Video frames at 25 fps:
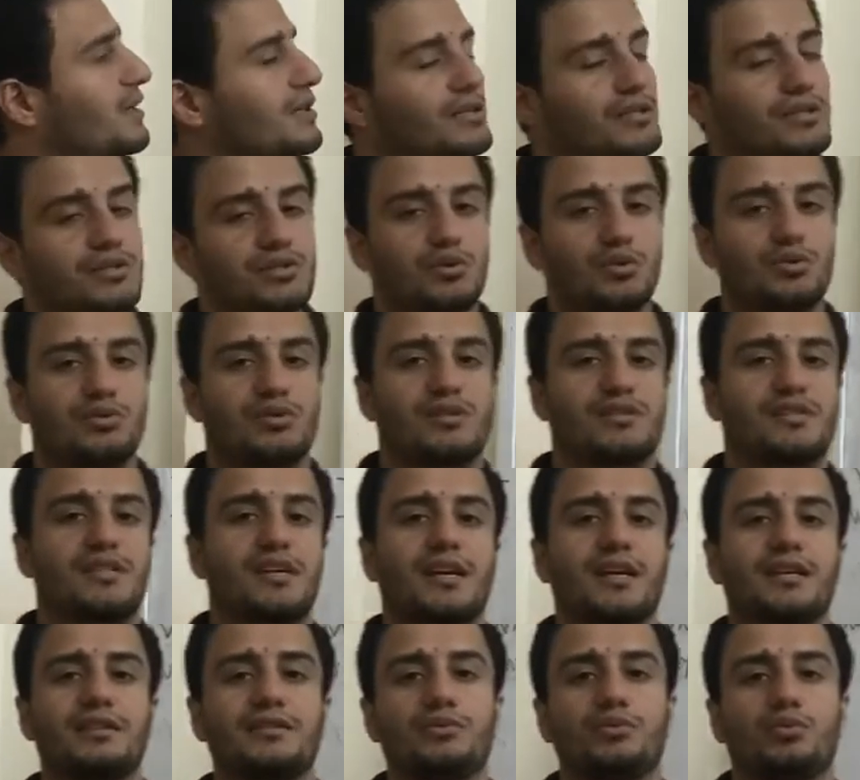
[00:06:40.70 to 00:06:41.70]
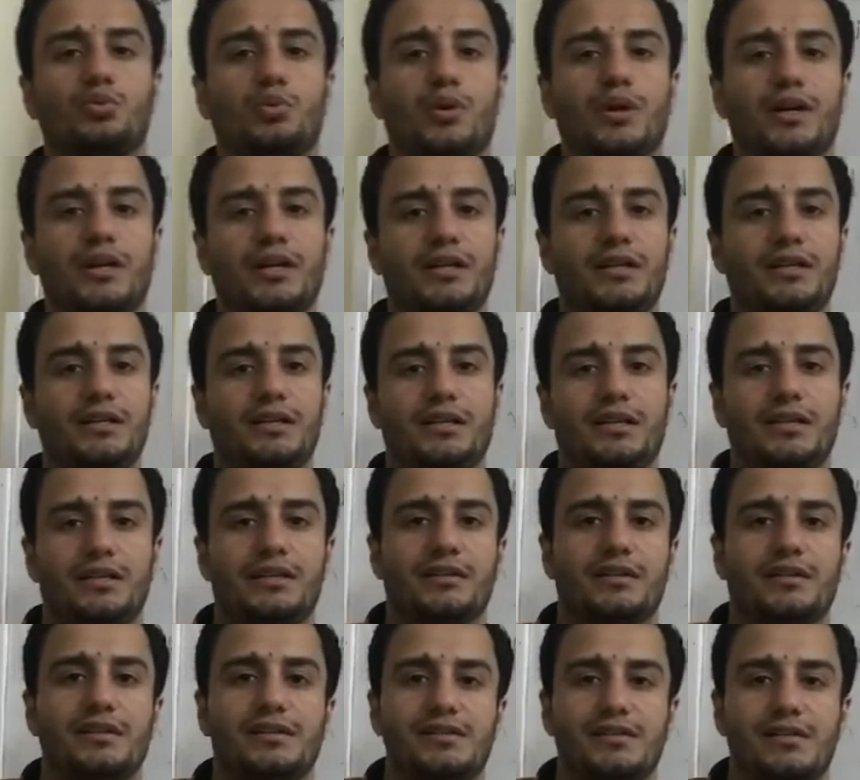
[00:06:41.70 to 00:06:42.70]
So the second way here
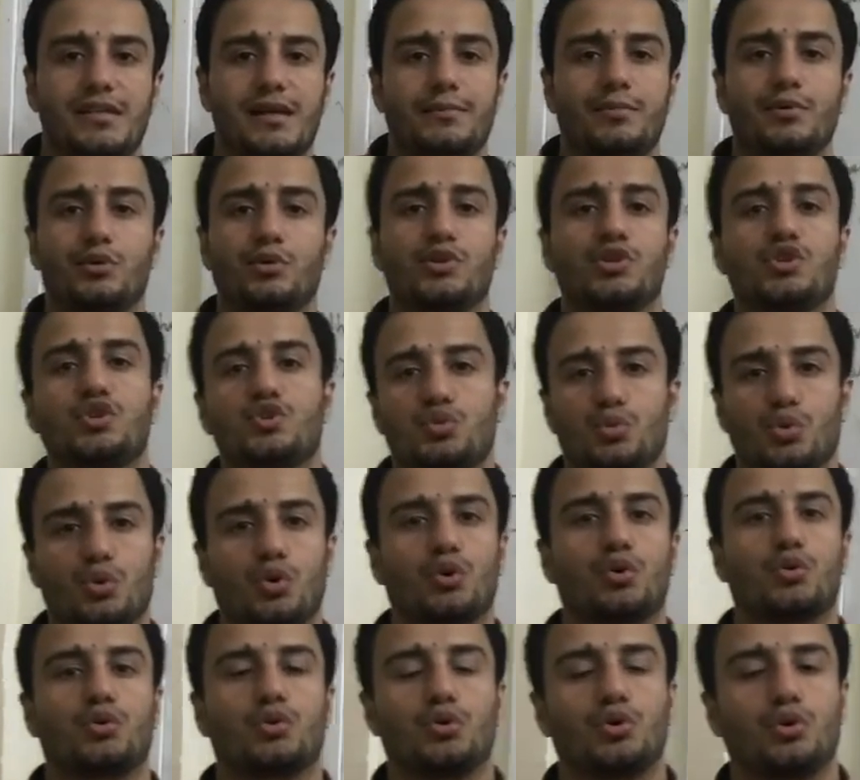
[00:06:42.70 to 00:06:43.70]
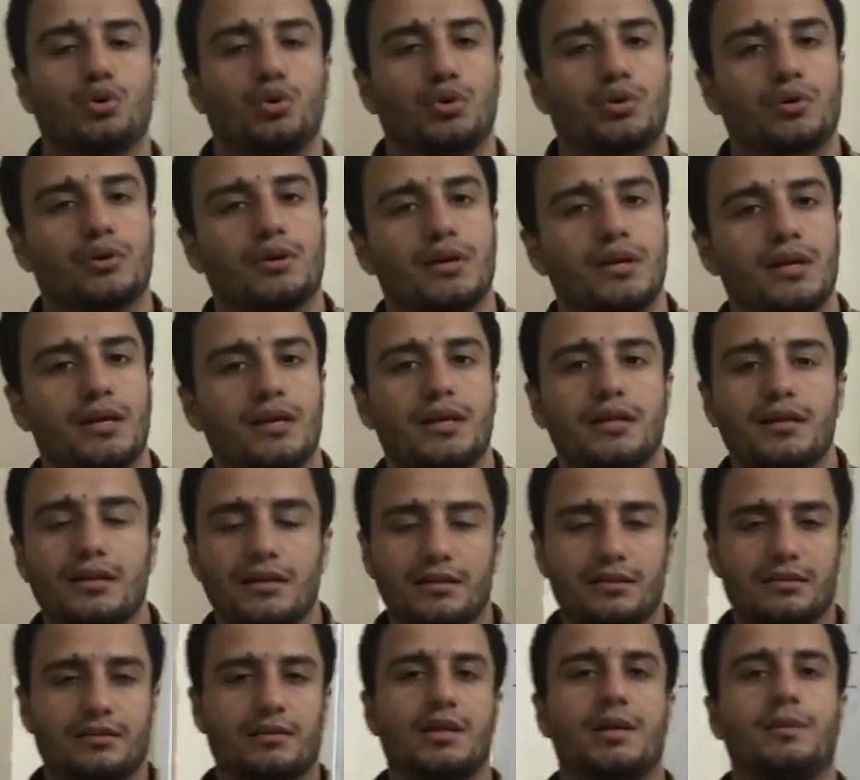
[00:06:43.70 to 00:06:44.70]
is WH word or
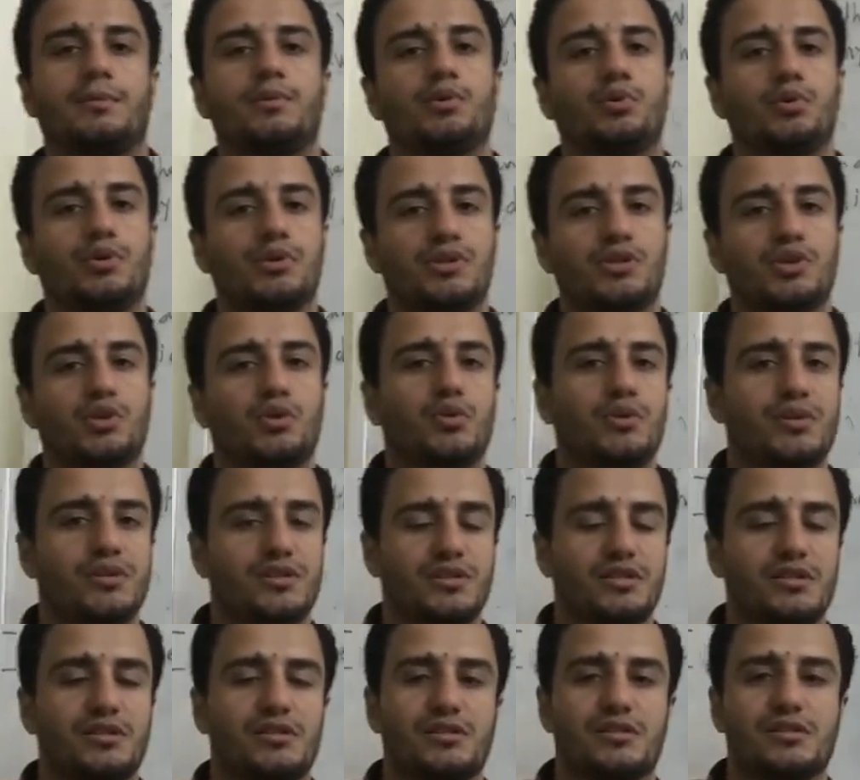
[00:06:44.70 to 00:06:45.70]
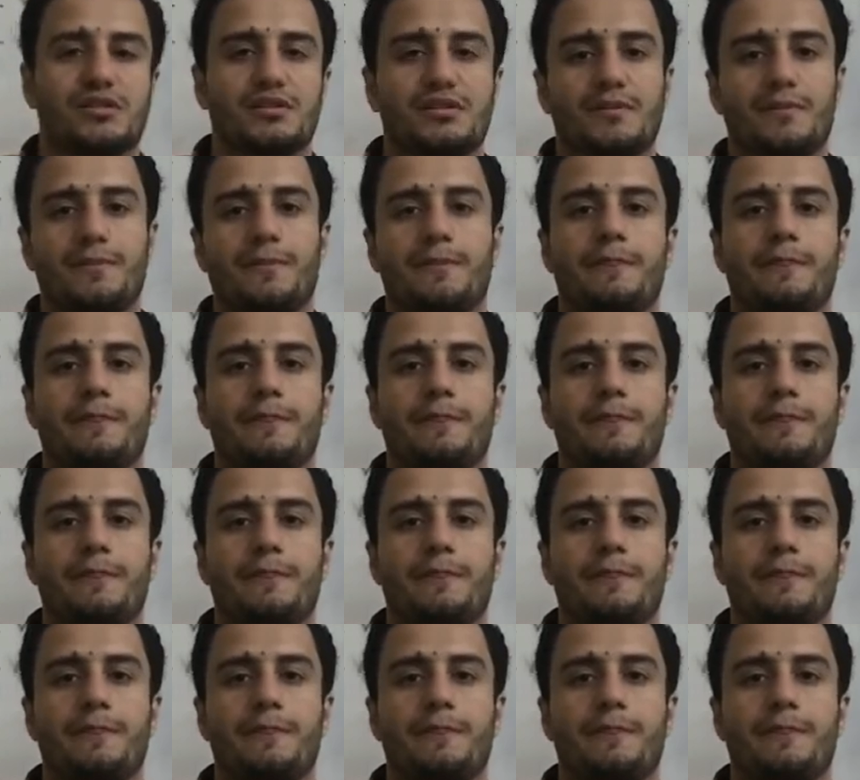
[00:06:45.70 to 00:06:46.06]
WH questions.